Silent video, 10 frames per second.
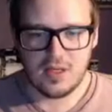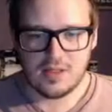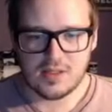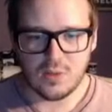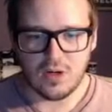
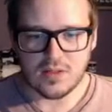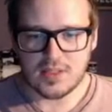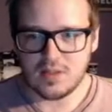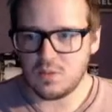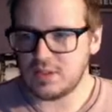So we're also
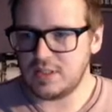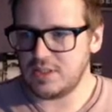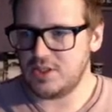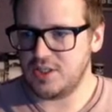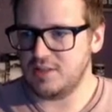going to want a
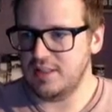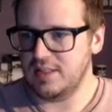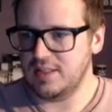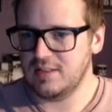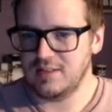
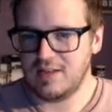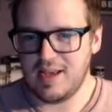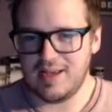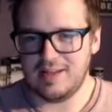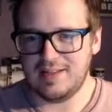generator,
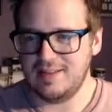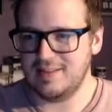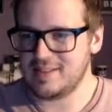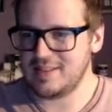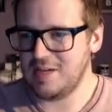and in
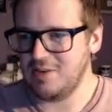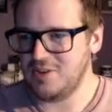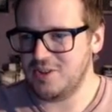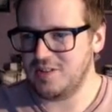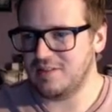this game your
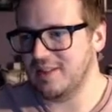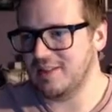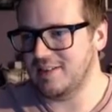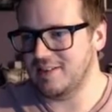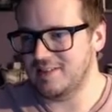
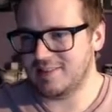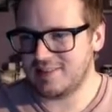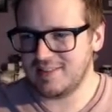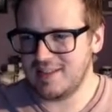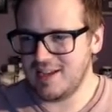generator
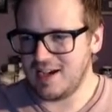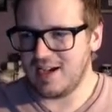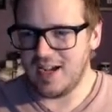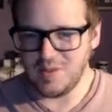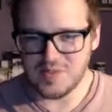is a
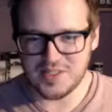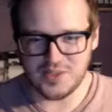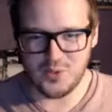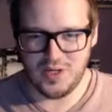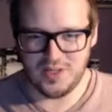
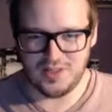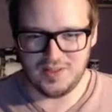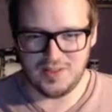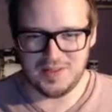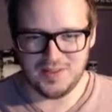hamster
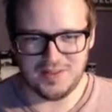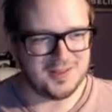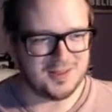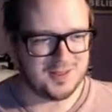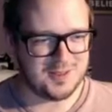
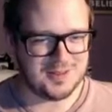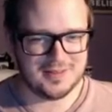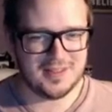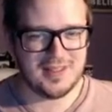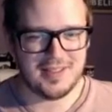wheel,
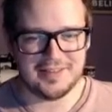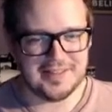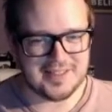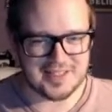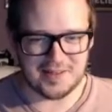at
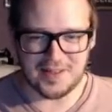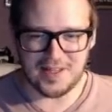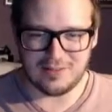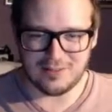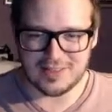least to start
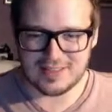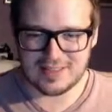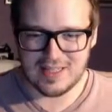off with,